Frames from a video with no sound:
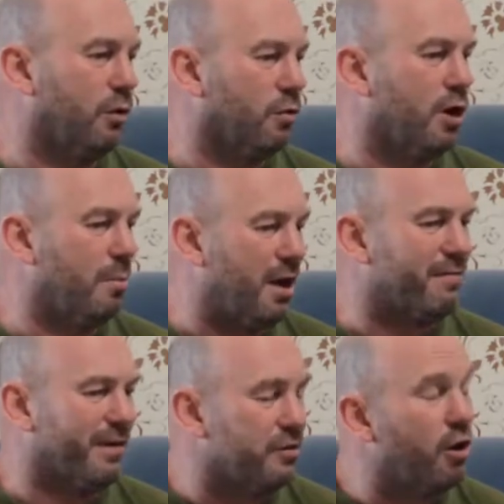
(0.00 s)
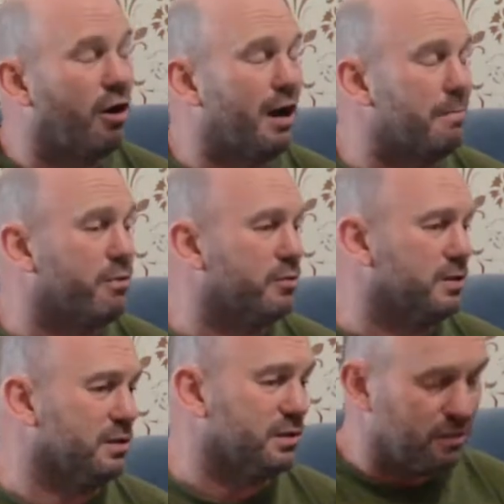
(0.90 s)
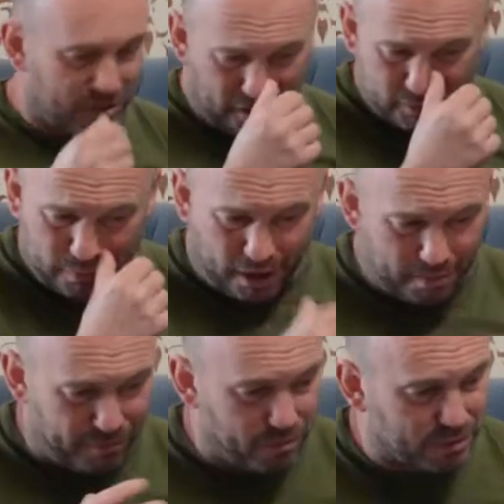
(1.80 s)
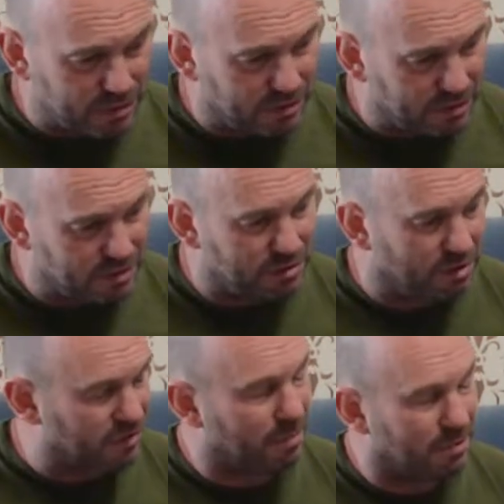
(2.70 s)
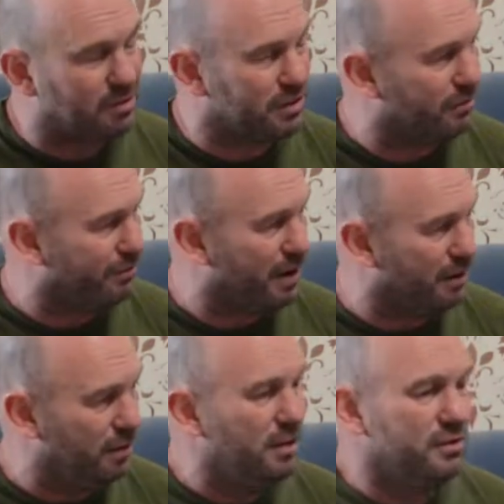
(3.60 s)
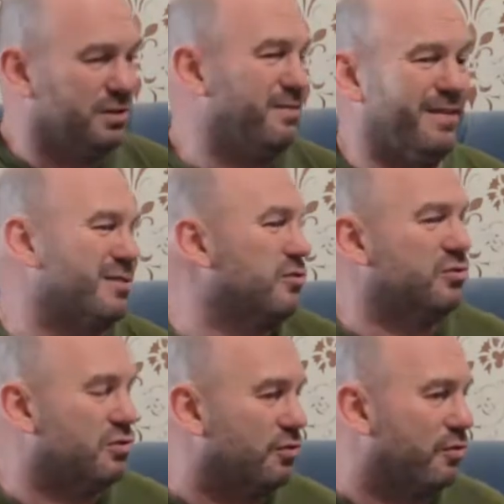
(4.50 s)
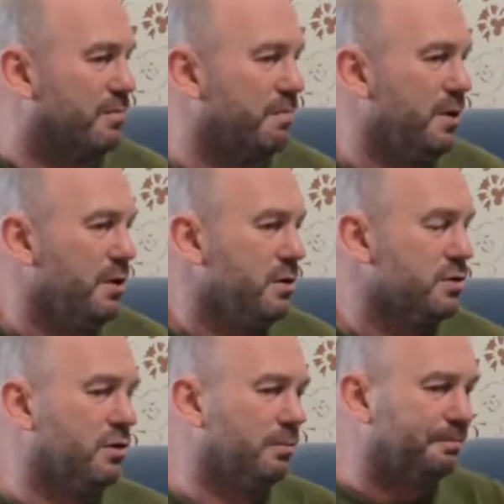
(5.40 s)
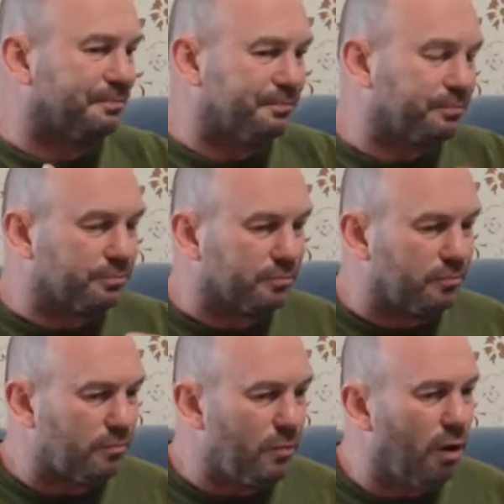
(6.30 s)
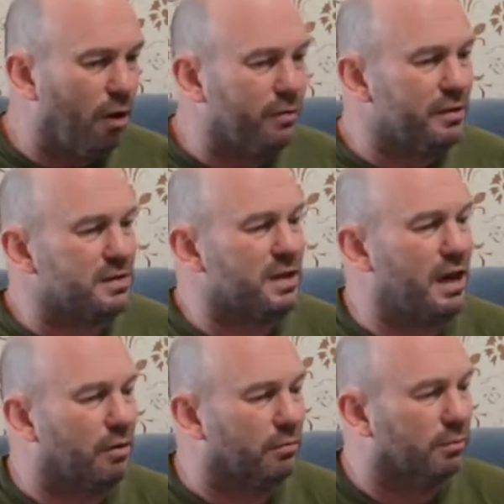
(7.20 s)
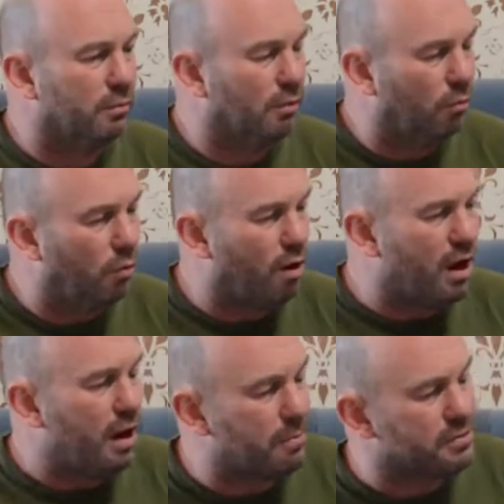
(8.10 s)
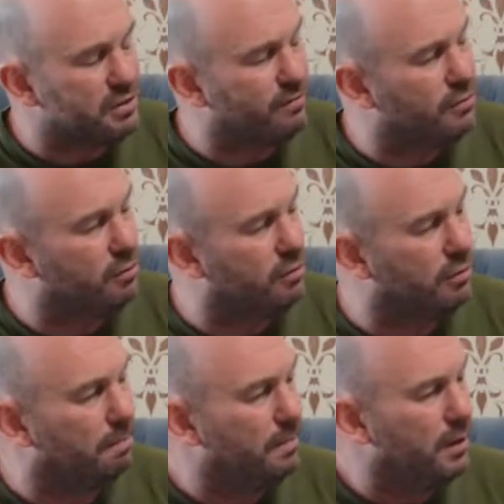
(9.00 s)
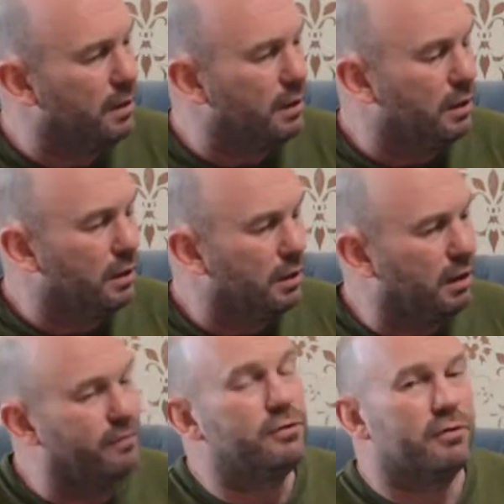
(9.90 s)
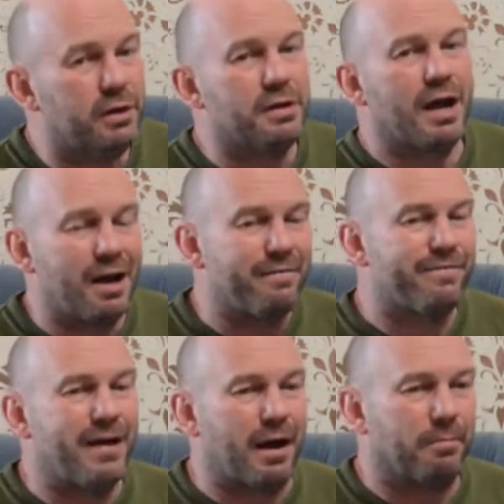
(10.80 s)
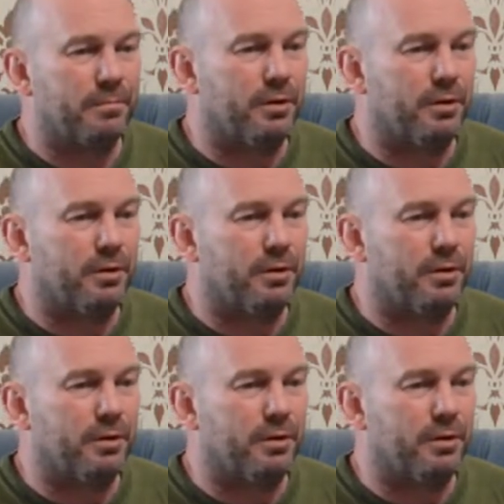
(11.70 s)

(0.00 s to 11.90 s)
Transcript: Low carb, high fat, not high protein. So the challenge with high protein is you're not tapping into your fat, so your fat's just storing. So on this count, what happens if you're if you're eating high fat?